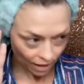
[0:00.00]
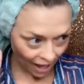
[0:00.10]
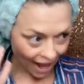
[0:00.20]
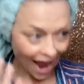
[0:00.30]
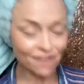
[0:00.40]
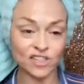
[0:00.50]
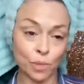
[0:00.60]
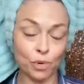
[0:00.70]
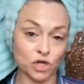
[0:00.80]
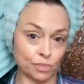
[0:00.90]
have
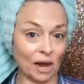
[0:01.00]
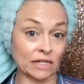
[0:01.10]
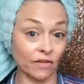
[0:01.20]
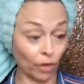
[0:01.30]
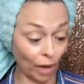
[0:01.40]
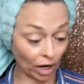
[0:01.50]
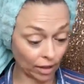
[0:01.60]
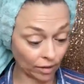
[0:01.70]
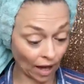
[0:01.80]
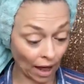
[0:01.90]
some perspective about
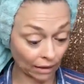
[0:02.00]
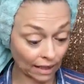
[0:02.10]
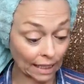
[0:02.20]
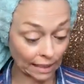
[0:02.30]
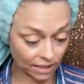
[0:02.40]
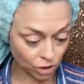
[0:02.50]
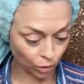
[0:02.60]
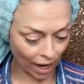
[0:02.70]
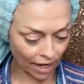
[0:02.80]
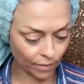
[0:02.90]
it, at least, right?